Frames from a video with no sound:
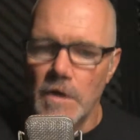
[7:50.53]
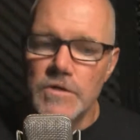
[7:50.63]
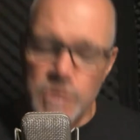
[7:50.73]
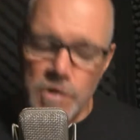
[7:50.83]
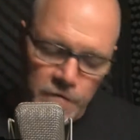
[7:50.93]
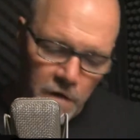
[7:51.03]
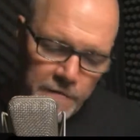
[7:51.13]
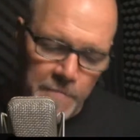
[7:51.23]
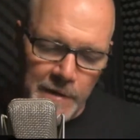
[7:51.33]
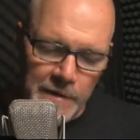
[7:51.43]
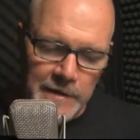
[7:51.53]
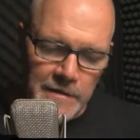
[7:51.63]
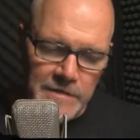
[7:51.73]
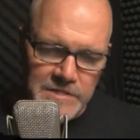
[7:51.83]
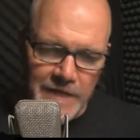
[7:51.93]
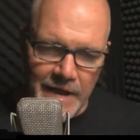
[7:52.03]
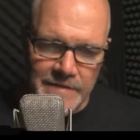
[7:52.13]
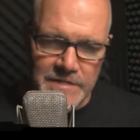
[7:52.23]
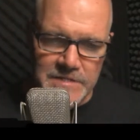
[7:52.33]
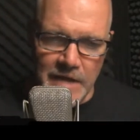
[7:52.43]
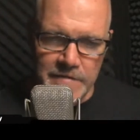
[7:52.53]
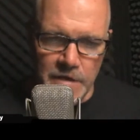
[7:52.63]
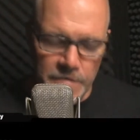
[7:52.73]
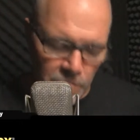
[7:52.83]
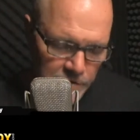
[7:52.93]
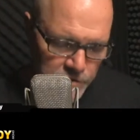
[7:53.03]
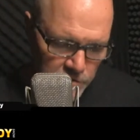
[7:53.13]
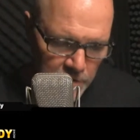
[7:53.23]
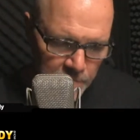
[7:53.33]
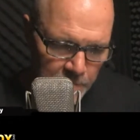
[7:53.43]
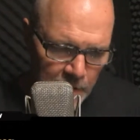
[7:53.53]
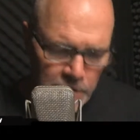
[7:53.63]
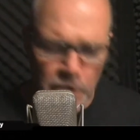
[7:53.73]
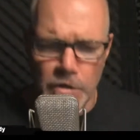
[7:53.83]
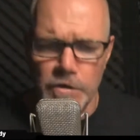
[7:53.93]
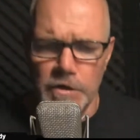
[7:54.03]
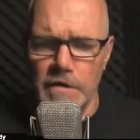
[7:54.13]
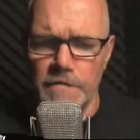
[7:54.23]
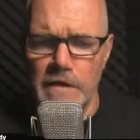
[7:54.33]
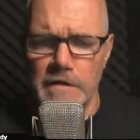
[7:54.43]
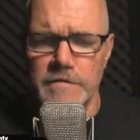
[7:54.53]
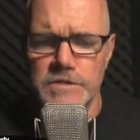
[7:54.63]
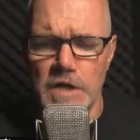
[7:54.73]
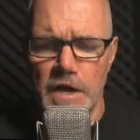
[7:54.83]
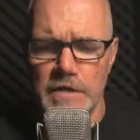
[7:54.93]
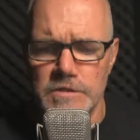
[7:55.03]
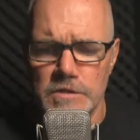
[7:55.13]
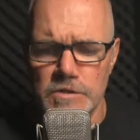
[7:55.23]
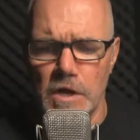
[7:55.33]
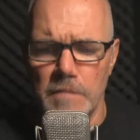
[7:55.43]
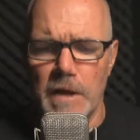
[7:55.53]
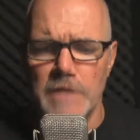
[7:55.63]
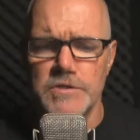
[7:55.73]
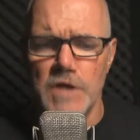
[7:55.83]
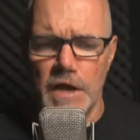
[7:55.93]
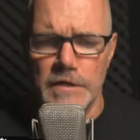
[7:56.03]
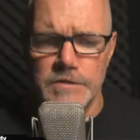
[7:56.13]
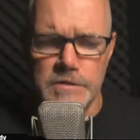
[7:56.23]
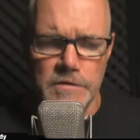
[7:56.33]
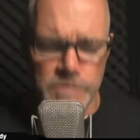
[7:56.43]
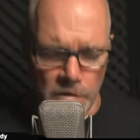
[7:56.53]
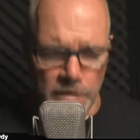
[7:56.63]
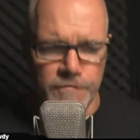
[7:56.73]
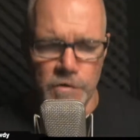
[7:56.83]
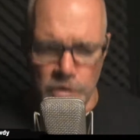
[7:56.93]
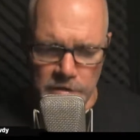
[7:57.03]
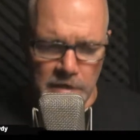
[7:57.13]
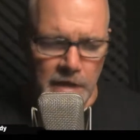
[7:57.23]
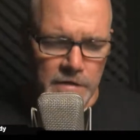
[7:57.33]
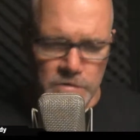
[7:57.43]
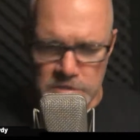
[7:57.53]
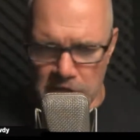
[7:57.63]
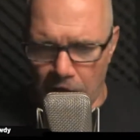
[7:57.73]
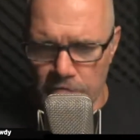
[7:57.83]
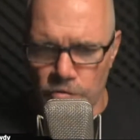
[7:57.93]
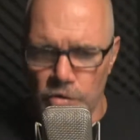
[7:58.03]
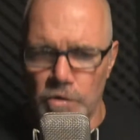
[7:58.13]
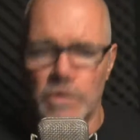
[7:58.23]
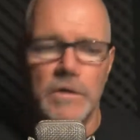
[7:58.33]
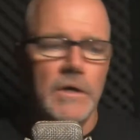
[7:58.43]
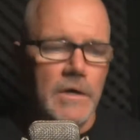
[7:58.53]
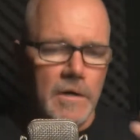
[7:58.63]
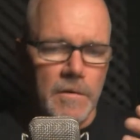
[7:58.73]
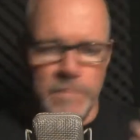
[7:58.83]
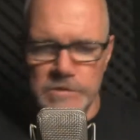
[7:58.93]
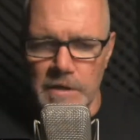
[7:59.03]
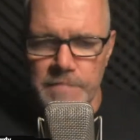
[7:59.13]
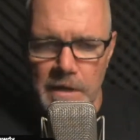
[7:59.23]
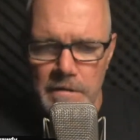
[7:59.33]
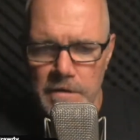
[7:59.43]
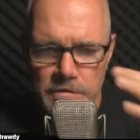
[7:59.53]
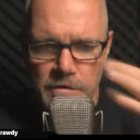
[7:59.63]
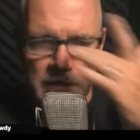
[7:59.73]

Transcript: So for all the budding scientists out there that want to scream about, you got to follow the science. It's all about science. So if you could, get out your slide rule, push up your